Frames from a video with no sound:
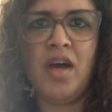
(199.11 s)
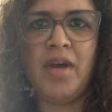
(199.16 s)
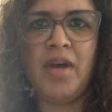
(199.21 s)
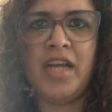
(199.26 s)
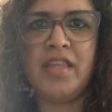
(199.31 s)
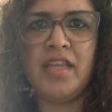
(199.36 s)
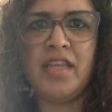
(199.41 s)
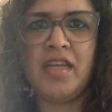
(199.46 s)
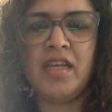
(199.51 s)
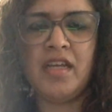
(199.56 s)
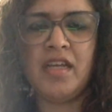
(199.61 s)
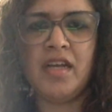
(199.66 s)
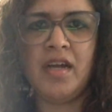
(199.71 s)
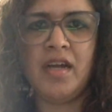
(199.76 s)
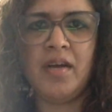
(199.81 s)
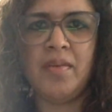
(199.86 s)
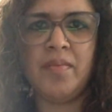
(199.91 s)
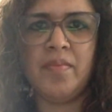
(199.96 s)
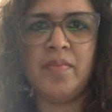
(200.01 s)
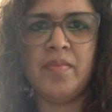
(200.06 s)
I think,
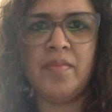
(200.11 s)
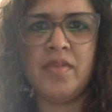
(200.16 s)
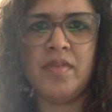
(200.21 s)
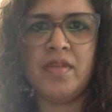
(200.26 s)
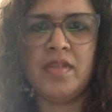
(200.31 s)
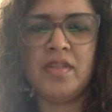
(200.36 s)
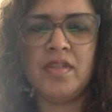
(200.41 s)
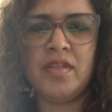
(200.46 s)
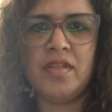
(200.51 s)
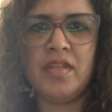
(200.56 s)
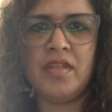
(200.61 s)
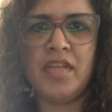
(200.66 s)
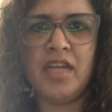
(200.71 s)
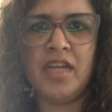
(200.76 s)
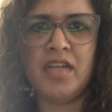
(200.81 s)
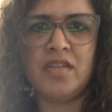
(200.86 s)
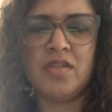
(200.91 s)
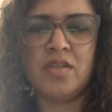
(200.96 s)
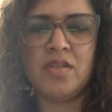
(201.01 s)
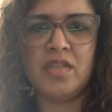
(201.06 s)

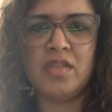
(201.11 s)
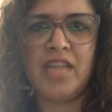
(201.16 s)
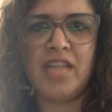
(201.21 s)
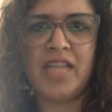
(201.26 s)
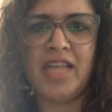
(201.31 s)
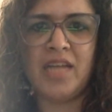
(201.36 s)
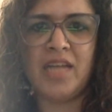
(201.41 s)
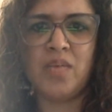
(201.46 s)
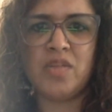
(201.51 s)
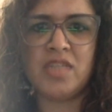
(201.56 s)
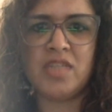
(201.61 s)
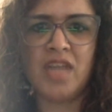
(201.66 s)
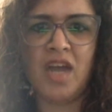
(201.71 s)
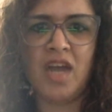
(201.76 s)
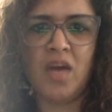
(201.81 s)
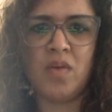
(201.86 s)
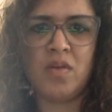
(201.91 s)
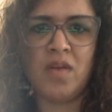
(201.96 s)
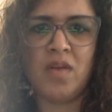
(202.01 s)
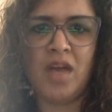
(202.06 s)
so that was
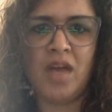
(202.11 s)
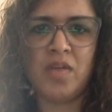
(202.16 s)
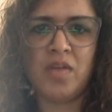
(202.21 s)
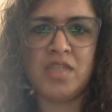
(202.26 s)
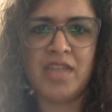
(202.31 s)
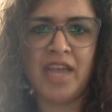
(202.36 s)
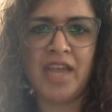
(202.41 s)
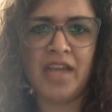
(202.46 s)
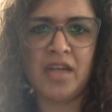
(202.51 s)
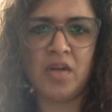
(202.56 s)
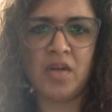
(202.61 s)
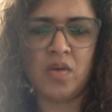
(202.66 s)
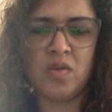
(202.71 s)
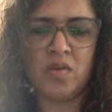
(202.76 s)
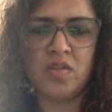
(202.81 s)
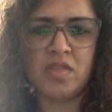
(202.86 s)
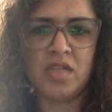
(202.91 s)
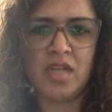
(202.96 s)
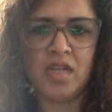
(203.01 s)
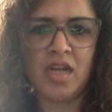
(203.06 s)
how I was
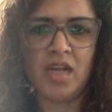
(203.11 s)
diagnosed.